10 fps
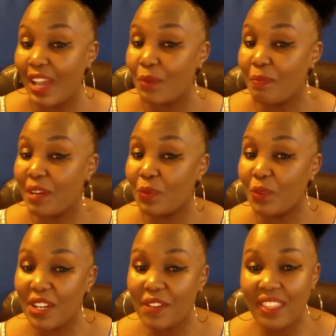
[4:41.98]
But one
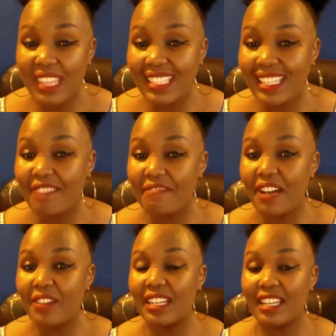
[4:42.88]
of the things that I
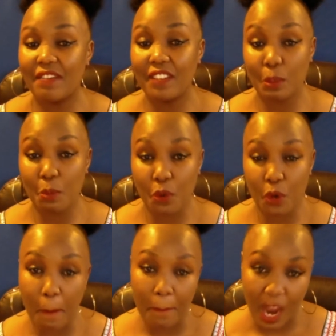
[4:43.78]
found even
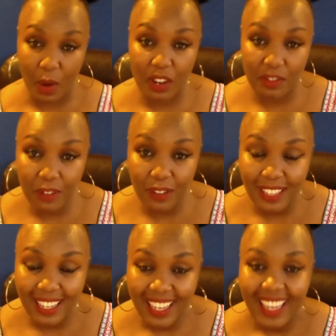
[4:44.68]
more powerful
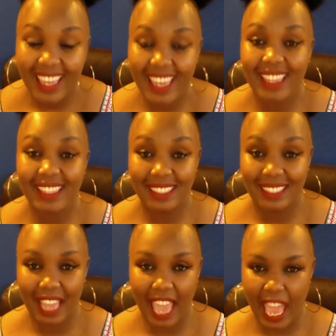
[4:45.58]
is
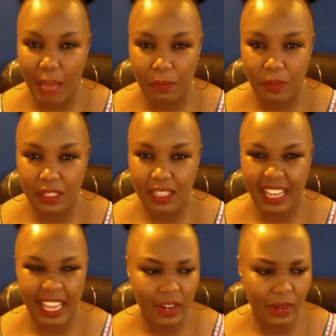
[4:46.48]
apps
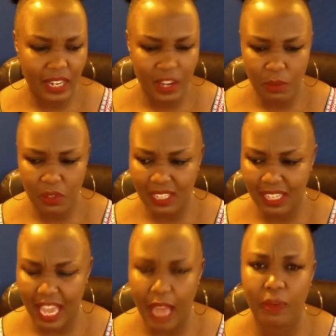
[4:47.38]
Right now, I'm using an
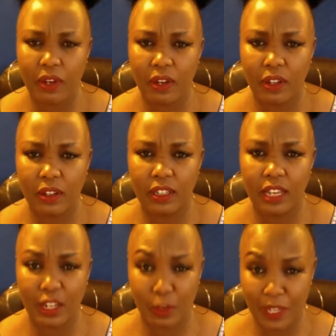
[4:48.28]
app called
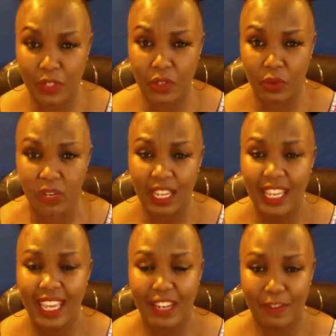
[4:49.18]
Commit to 3.
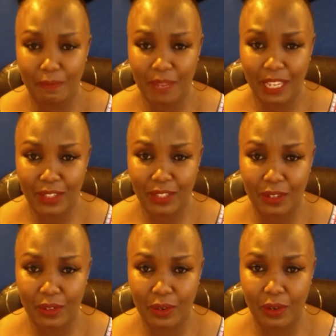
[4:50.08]
It makes
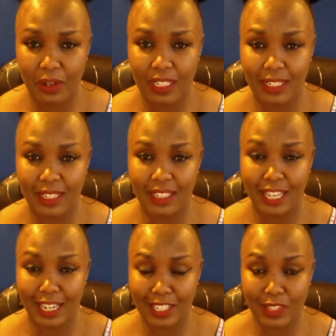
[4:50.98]
you, or it
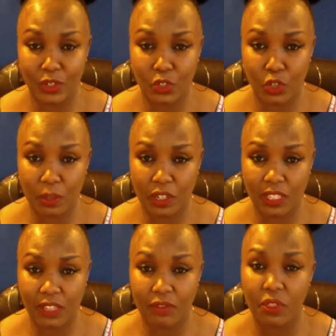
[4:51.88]
challenges you to commit
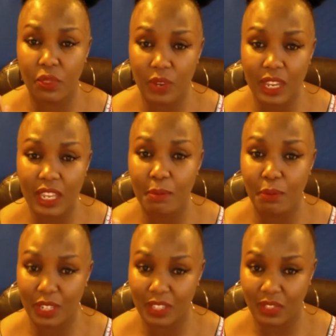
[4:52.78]
yourself to 3
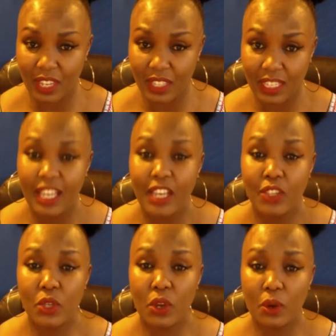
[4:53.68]
important things.
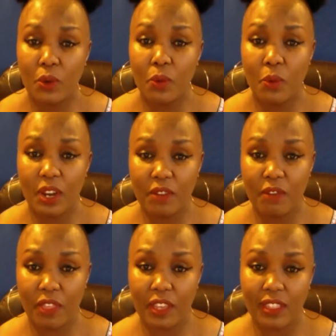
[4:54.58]
So one of the
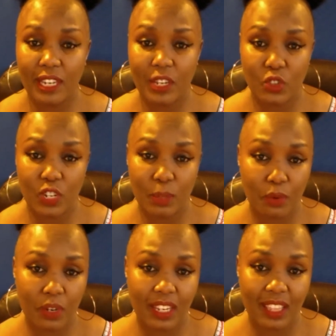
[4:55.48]
things that I usually
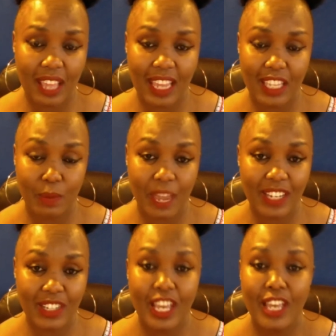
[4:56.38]
put in there is
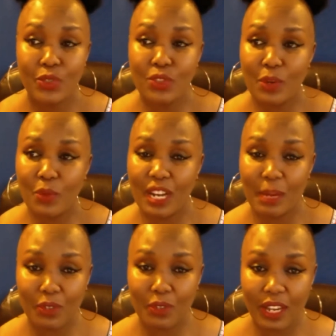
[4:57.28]
Spanish, so that when
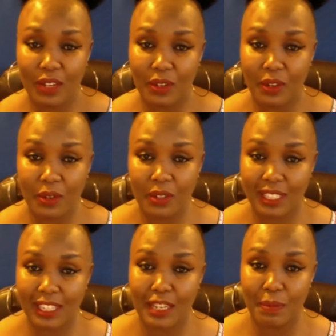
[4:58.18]
I'm trying to go to
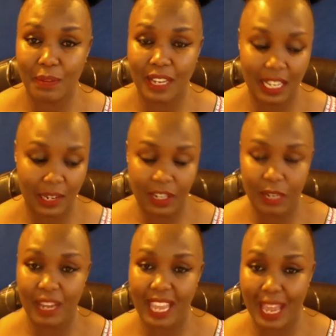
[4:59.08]
sleep and I look at
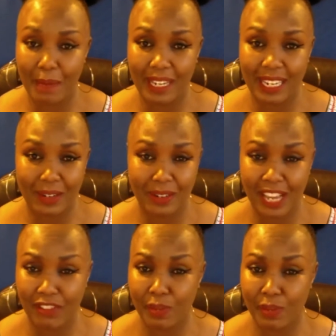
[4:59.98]
my app and I don't
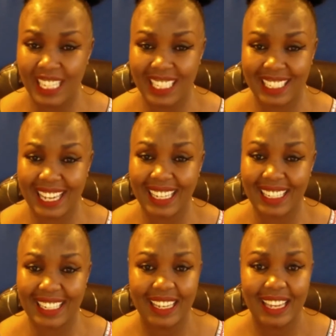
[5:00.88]
have Spanish checked,
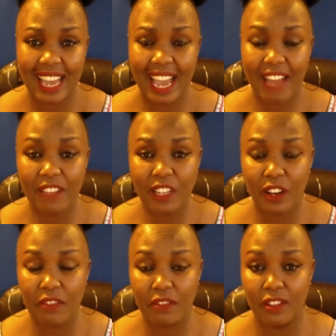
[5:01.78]
I feel
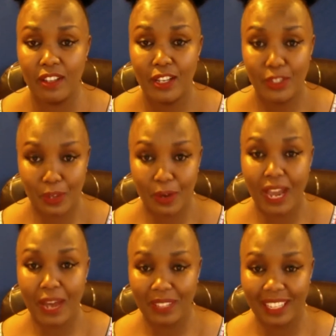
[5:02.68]
awful. So
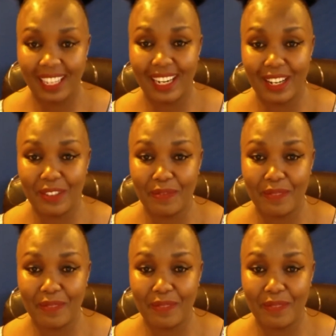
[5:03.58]
I will get out of